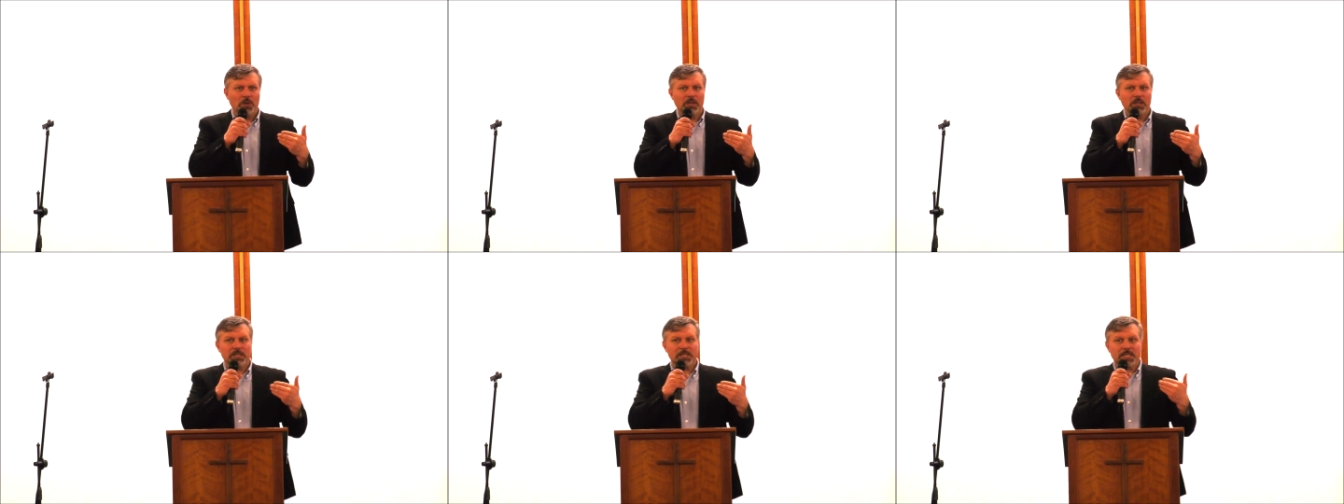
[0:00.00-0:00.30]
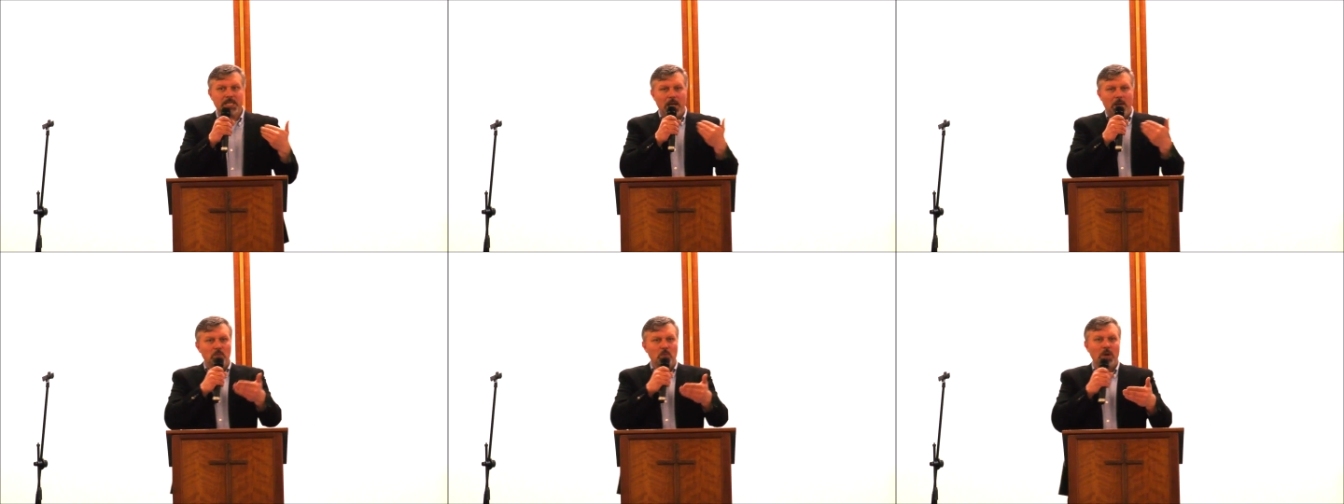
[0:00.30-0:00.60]

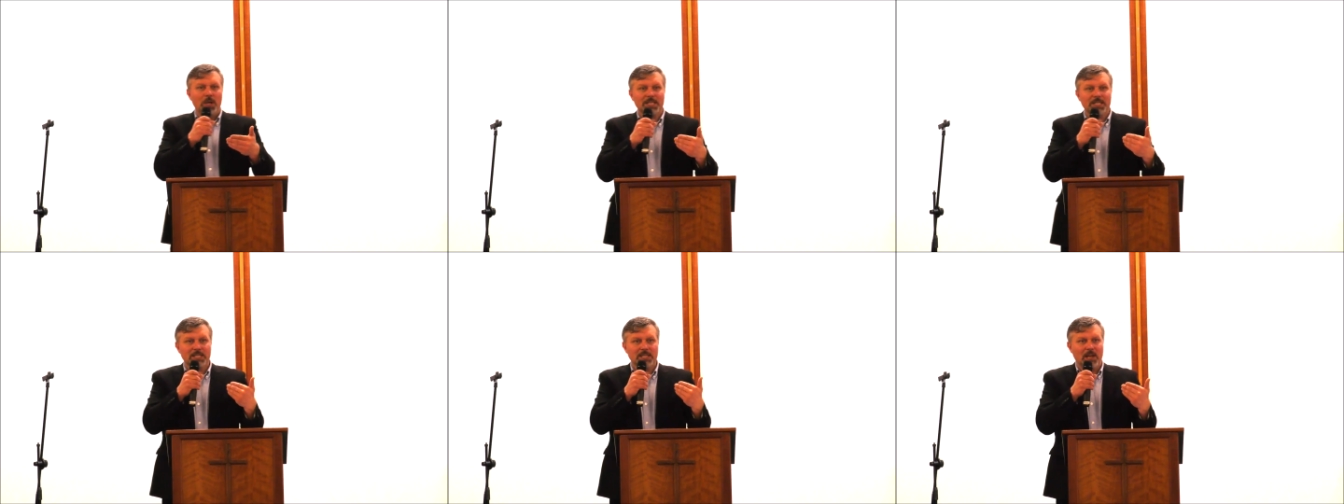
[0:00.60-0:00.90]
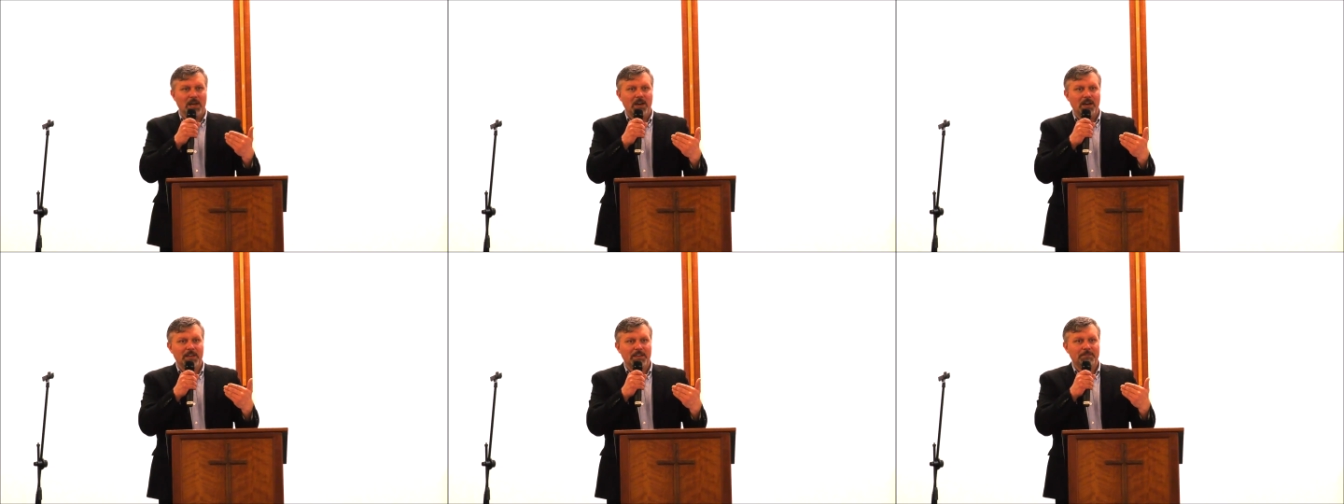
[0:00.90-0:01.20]
someone's
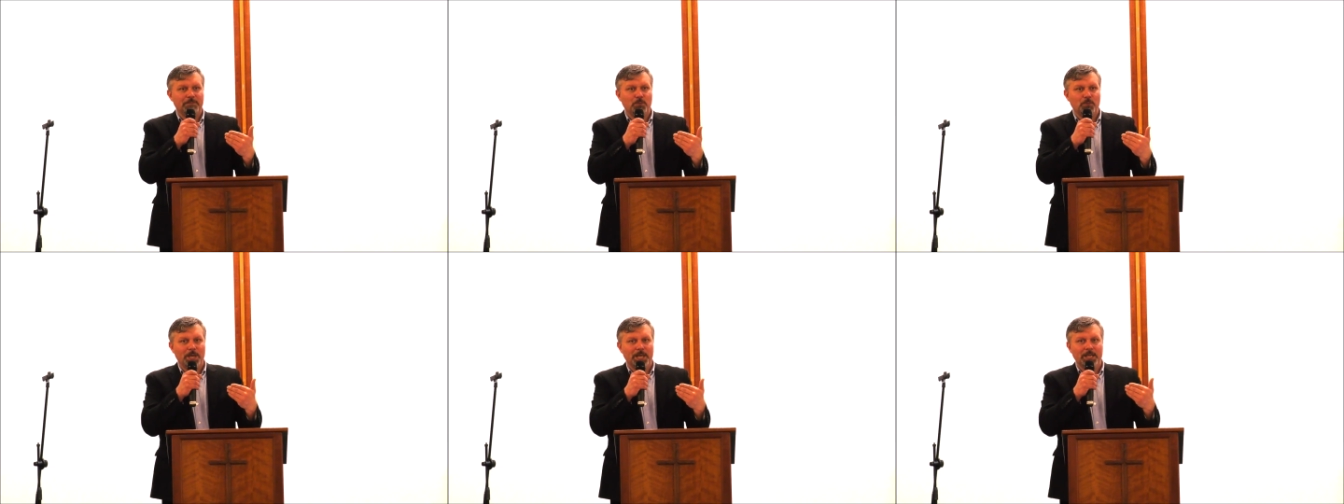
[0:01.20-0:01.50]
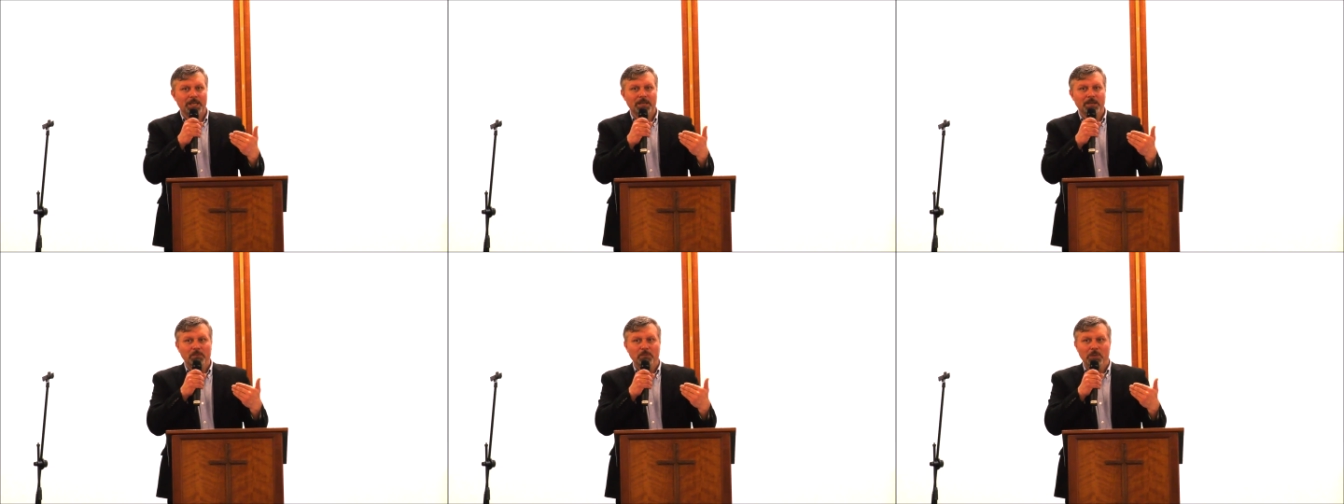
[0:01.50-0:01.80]
life
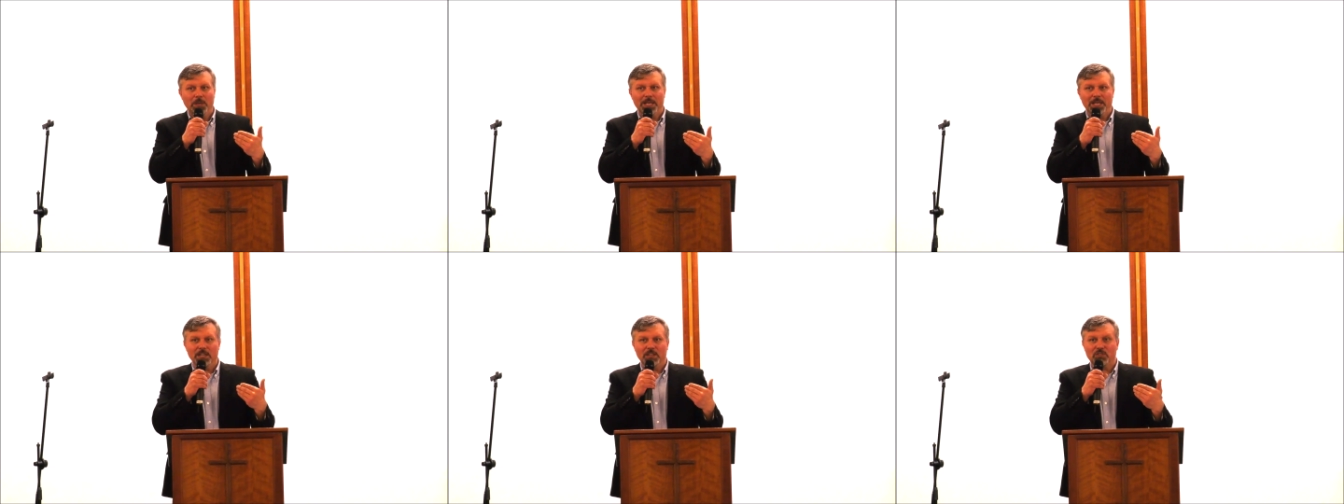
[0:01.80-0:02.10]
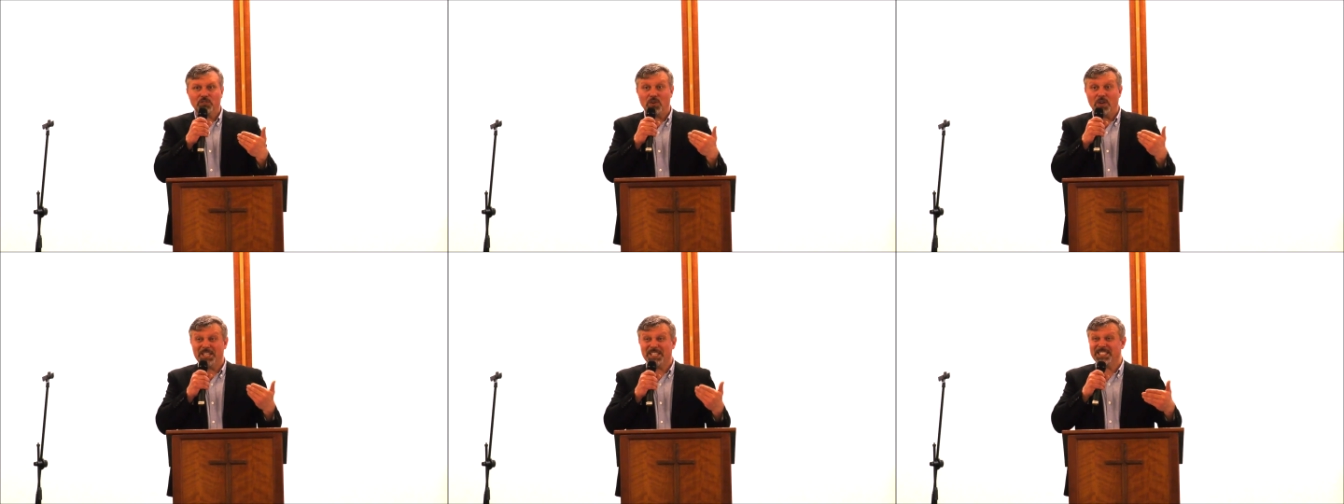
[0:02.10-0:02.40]
when, when he
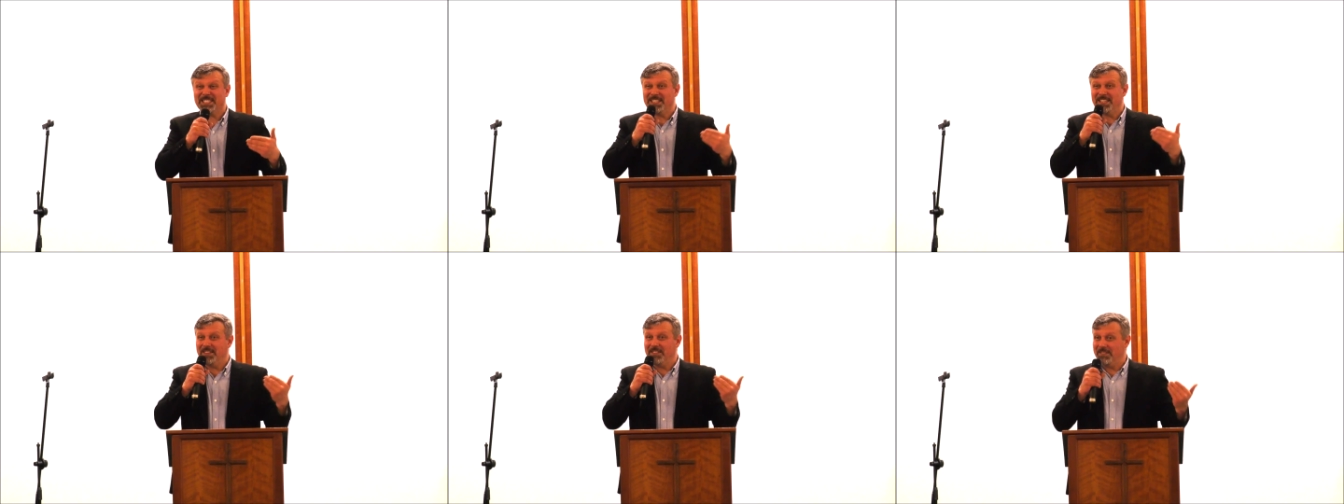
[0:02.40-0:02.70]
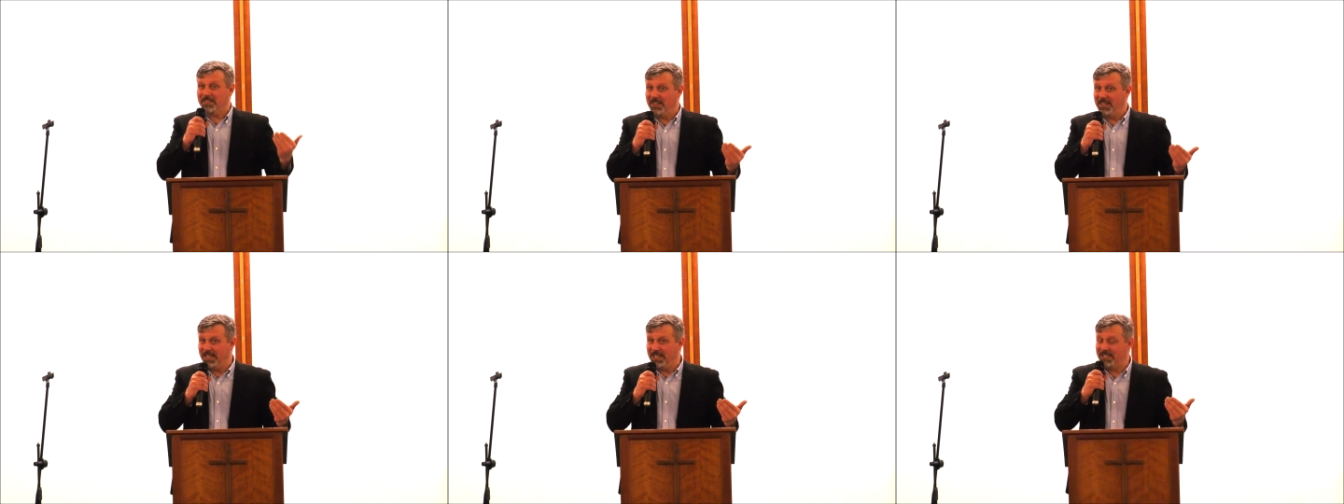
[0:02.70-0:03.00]
trusts
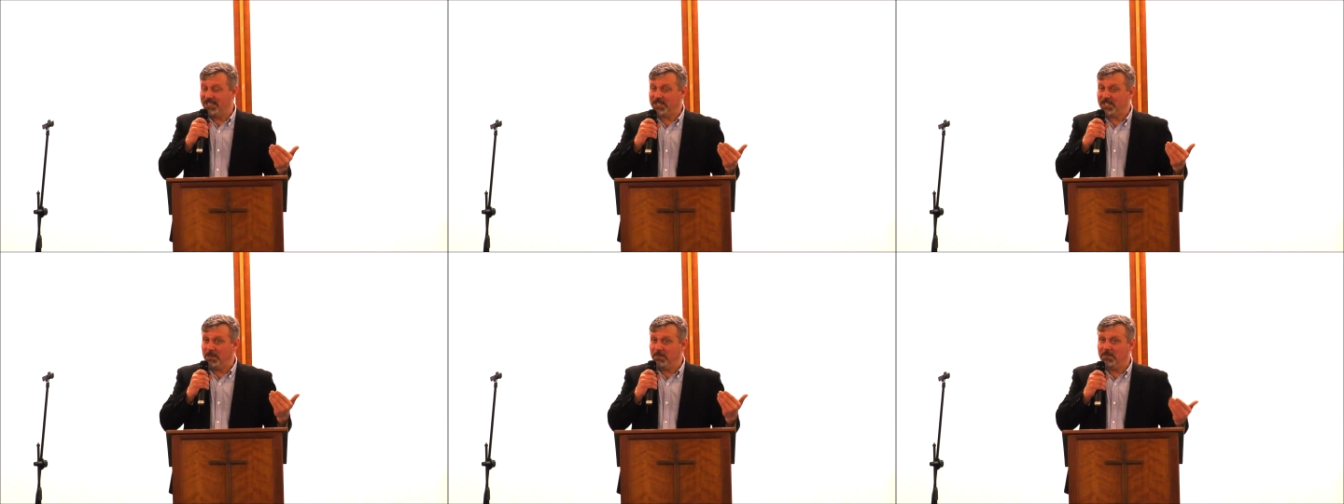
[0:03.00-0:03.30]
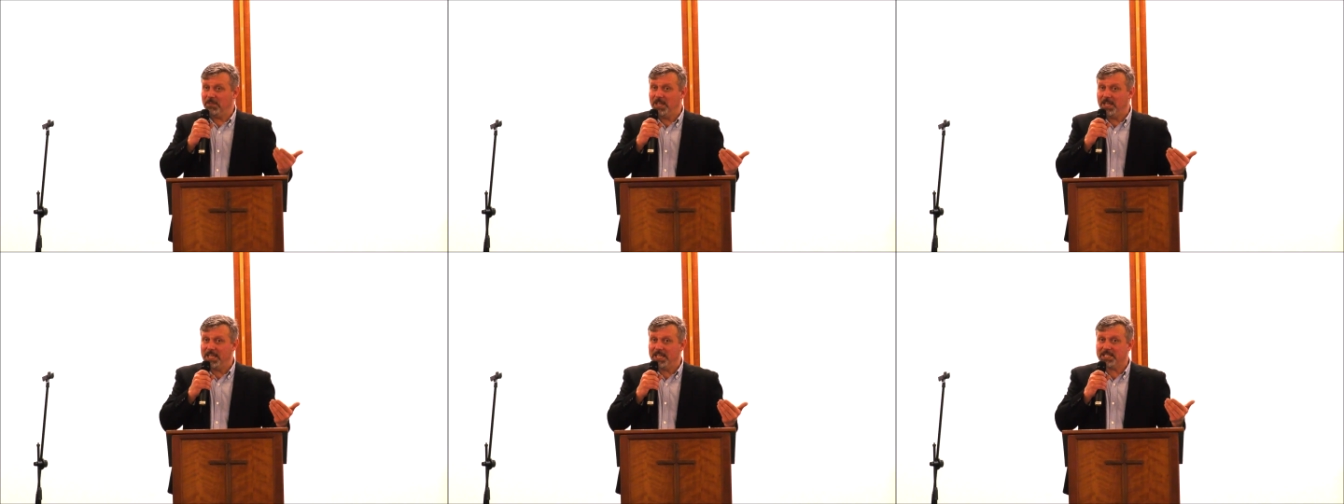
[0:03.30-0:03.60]
in some
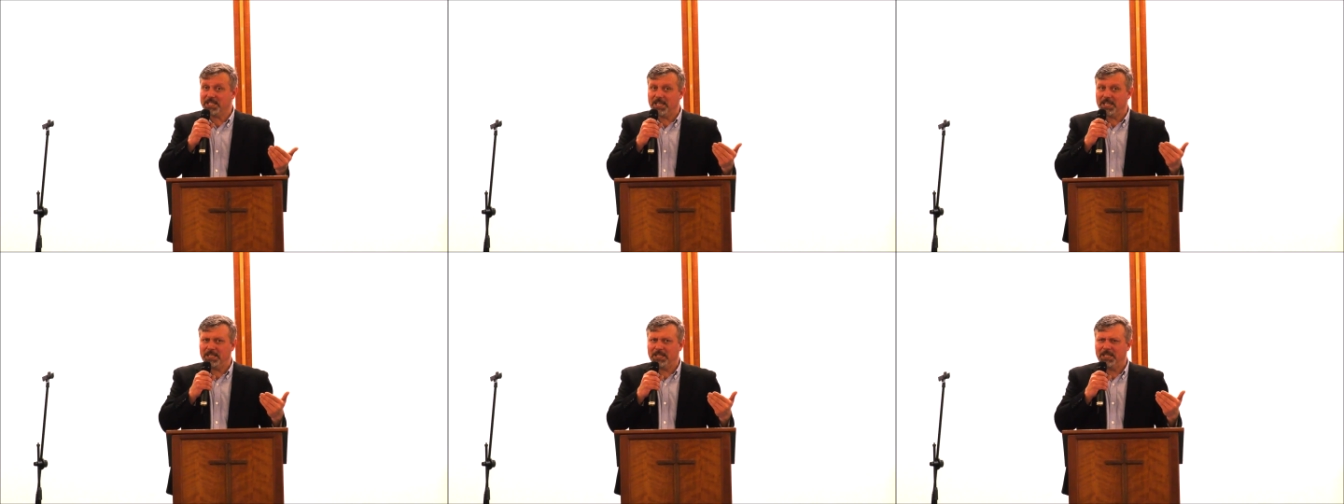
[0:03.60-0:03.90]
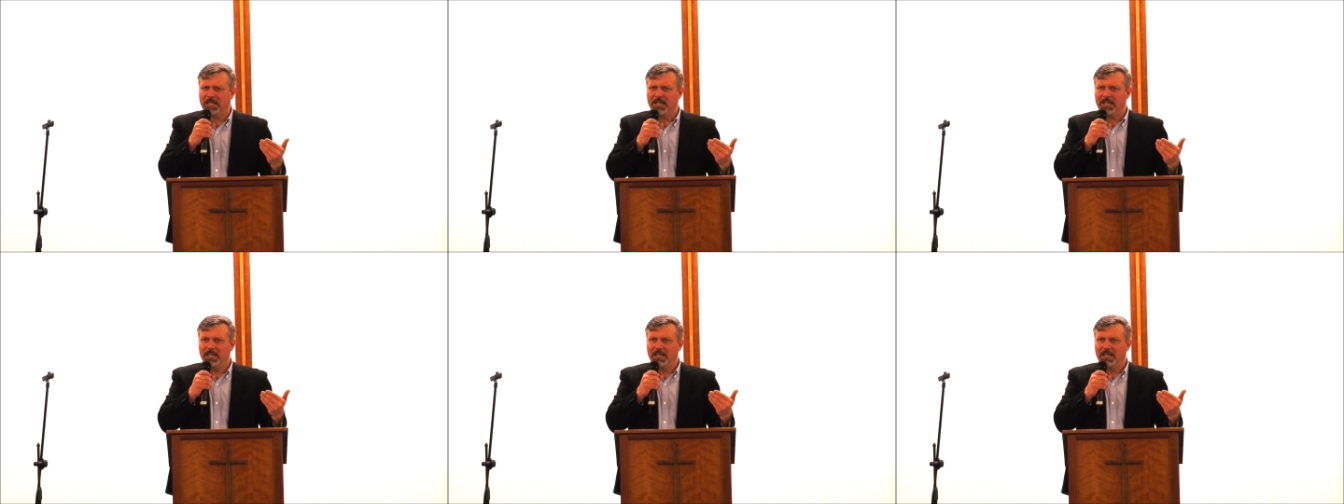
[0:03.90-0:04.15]
things and